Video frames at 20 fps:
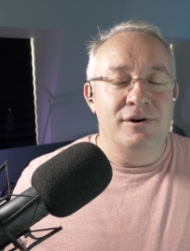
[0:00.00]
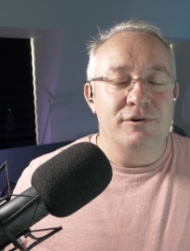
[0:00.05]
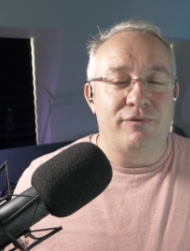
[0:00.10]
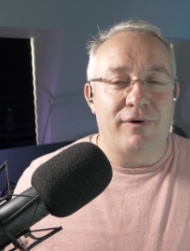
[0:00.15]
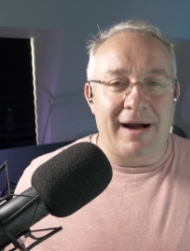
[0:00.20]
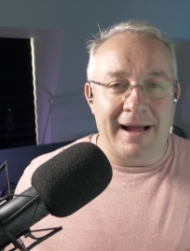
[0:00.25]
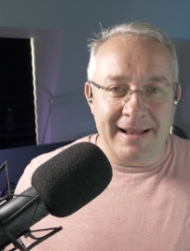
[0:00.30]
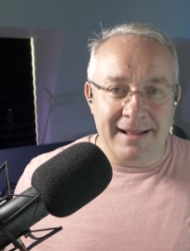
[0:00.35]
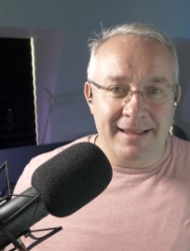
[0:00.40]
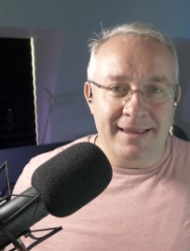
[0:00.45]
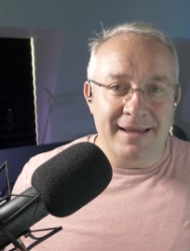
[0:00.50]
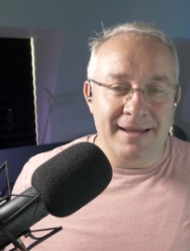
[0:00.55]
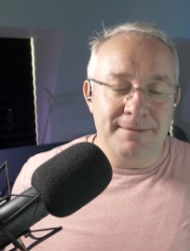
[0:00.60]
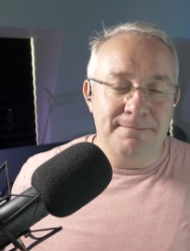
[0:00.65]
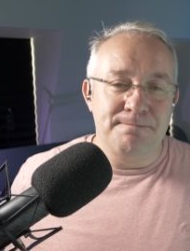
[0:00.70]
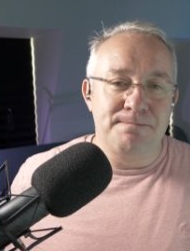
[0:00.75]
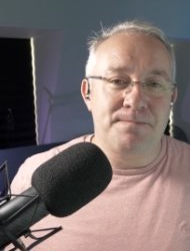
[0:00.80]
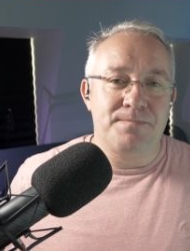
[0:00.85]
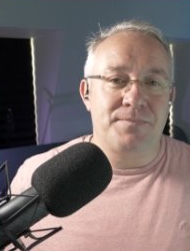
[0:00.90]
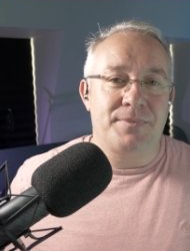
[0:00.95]
Finally,
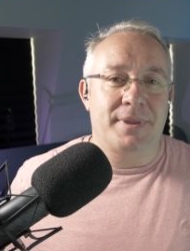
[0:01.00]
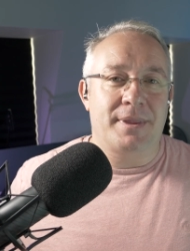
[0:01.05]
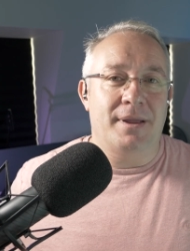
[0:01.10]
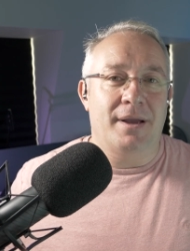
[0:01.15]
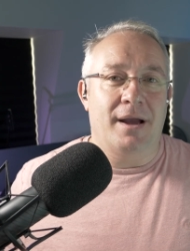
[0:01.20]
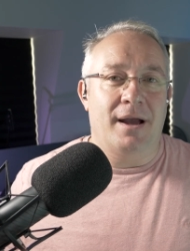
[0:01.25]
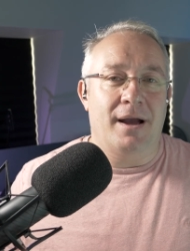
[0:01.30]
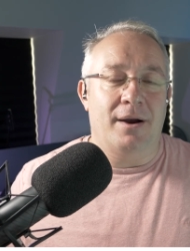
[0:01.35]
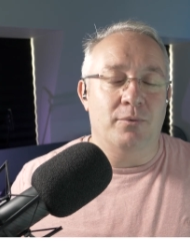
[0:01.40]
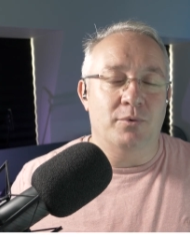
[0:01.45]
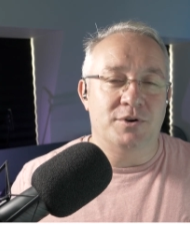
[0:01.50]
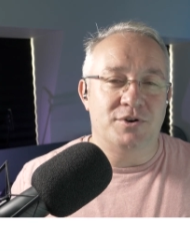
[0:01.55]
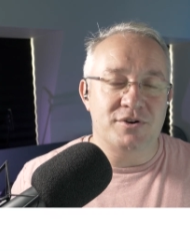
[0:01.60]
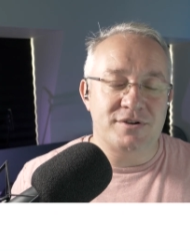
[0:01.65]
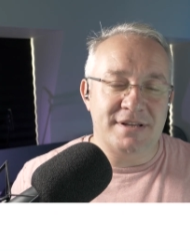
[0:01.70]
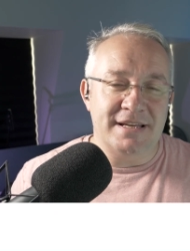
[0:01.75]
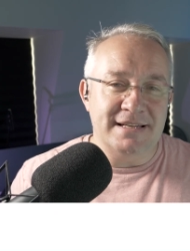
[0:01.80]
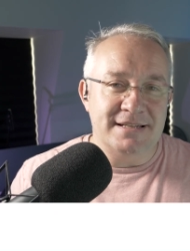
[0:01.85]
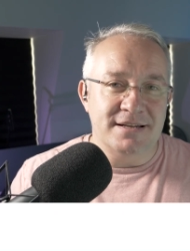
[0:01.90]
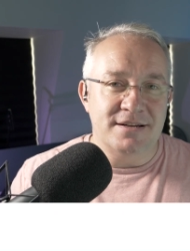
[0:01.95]
uh, we
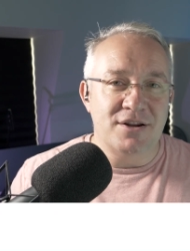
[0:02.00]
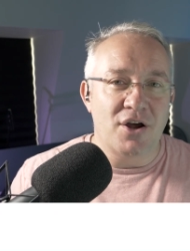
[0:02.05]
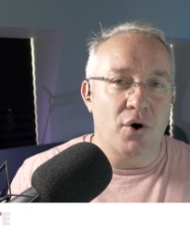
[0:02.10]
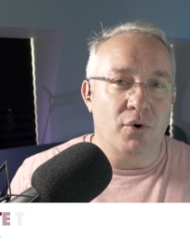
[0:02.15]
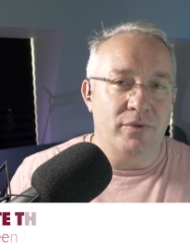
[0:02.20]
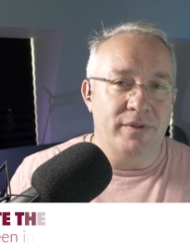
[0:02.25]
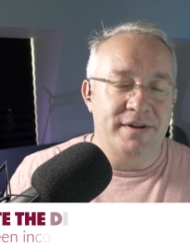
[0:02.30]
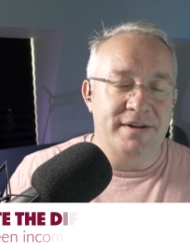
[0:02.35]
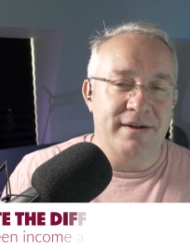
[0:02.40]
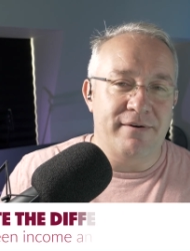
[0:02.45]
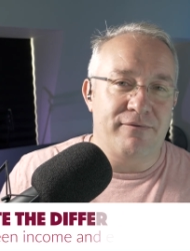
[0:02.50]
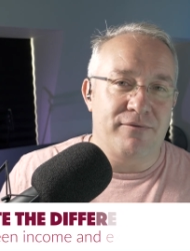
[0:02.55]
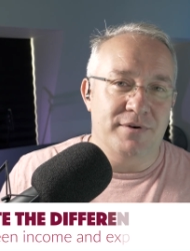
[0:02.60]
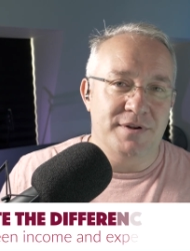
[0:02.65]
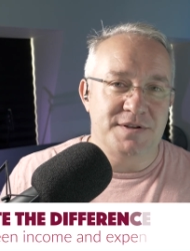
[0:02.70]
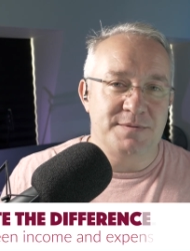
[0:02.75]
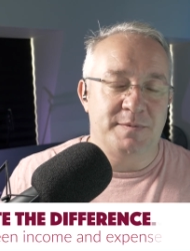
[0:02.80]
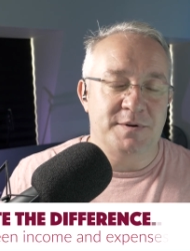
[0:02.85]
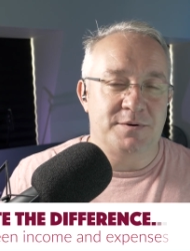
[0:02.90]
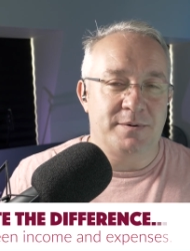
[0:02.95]
just need to note the
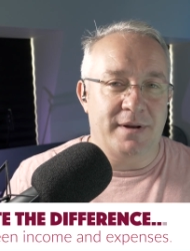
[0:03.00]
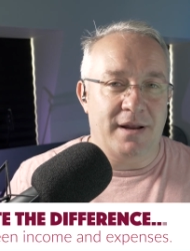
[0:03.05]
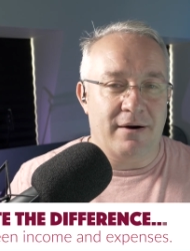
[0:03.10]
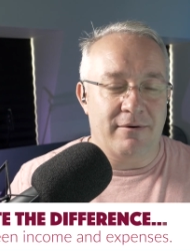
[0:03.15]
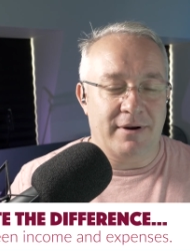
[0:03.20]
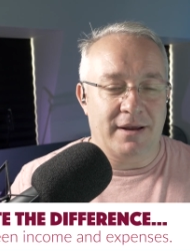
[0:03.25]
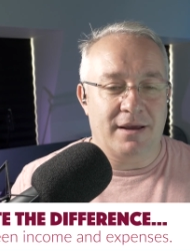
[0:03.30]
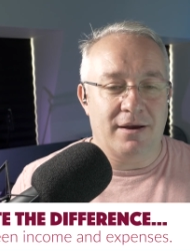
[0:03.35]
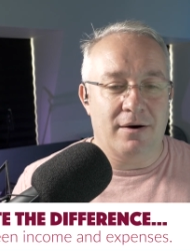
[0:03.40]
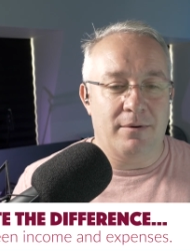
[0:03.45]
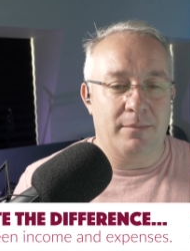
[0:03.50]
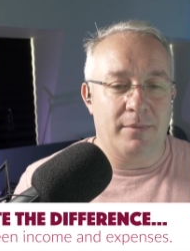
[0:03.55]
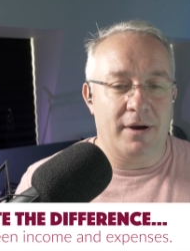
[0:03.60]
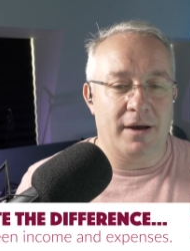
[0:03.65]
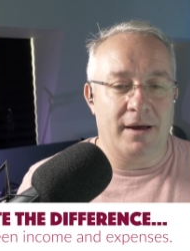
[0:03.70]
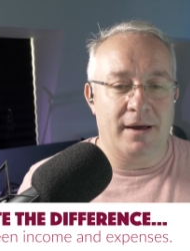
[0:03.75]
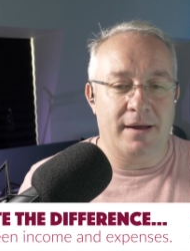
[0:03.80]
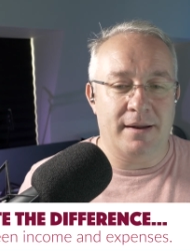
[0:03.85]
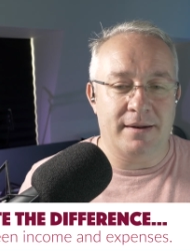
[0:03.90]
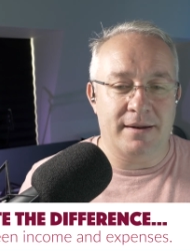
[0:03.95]
difference between our income
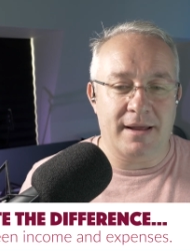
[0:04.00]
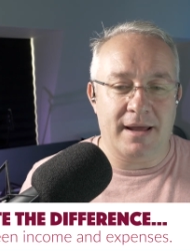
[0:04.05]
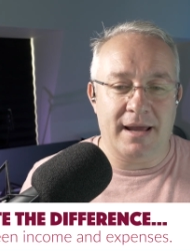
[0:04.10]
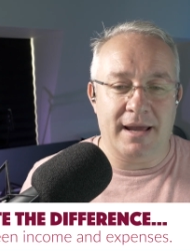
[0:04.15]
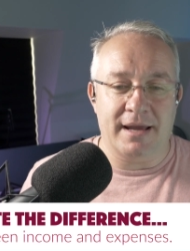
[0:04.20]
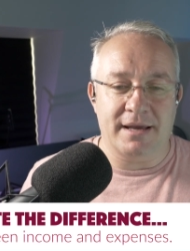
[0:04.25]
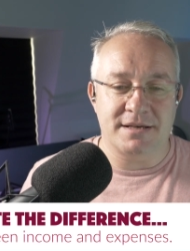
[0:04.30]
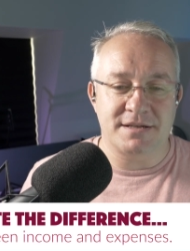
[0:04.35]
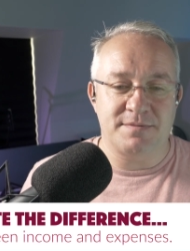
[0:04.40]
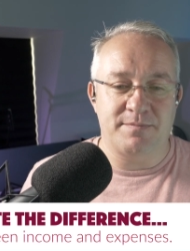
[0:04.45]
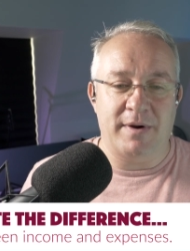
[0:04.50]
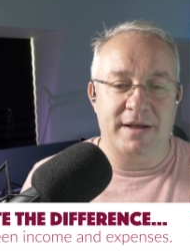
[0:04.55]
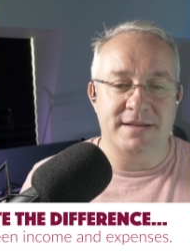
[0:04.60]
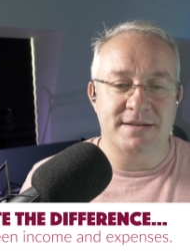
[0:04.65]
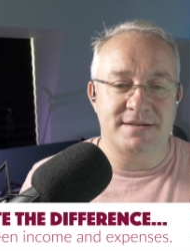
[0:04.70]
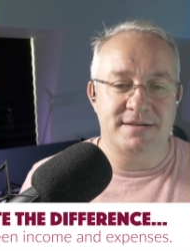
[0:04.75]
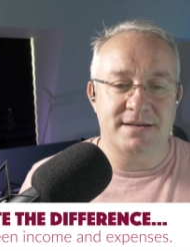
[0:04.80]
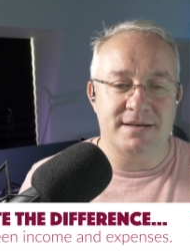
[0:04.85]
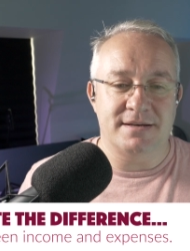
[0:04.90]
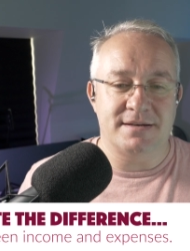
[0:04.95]
and
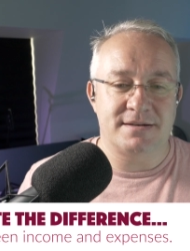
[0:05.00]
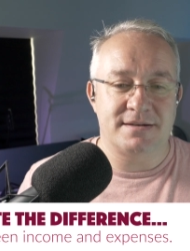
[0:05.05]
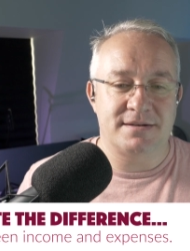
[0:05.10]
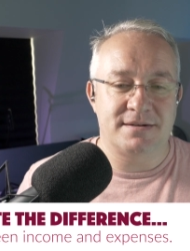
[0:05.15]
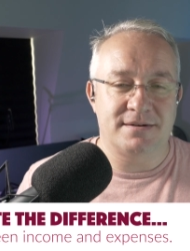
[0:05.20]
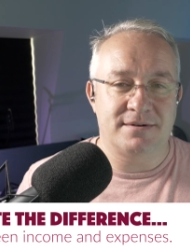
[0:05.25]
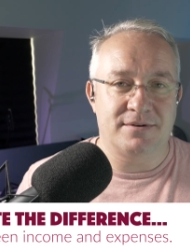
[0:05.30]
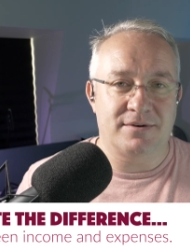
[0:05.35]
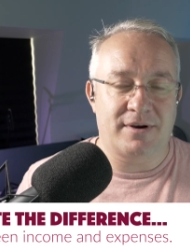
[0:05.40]
expenses.